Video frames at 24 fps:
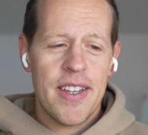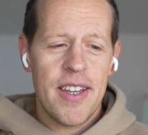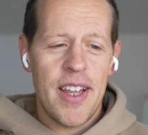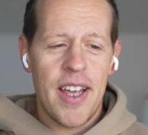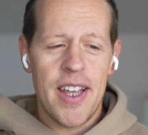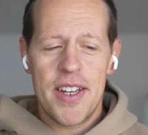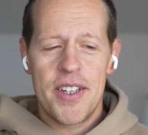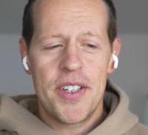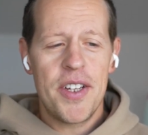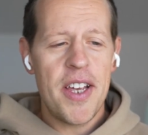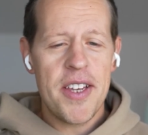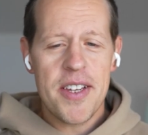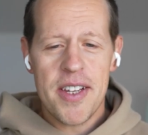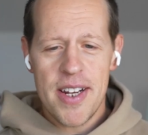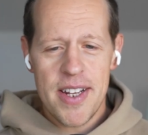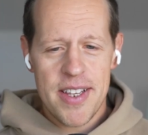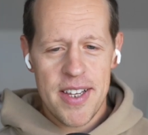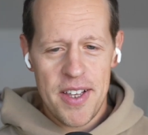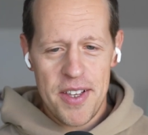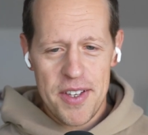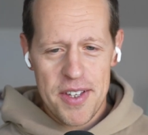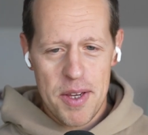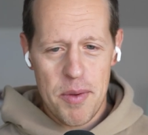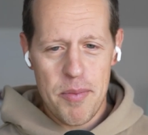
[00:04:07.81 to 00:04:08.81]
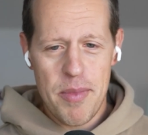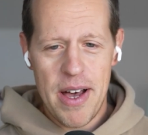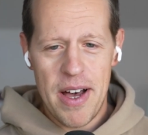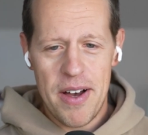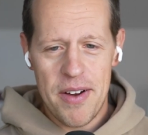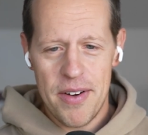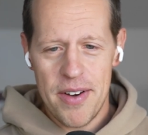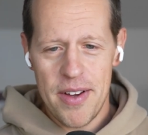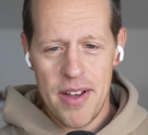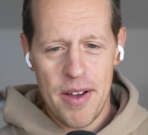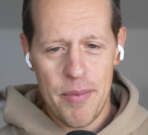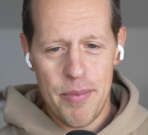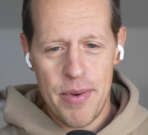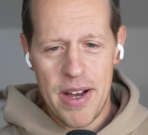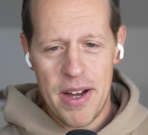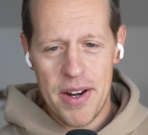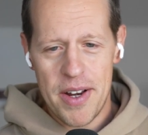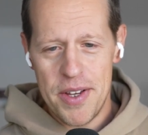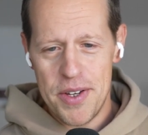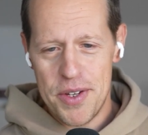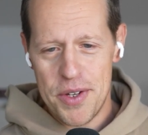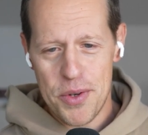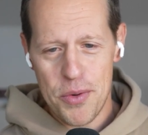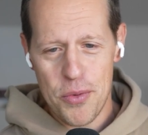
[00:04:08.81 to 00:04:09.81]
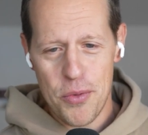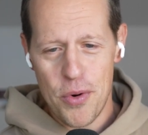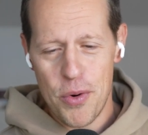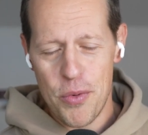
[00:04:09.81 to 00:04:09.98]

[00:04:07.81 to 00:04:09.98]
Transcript: Jay's going to tell us about his story.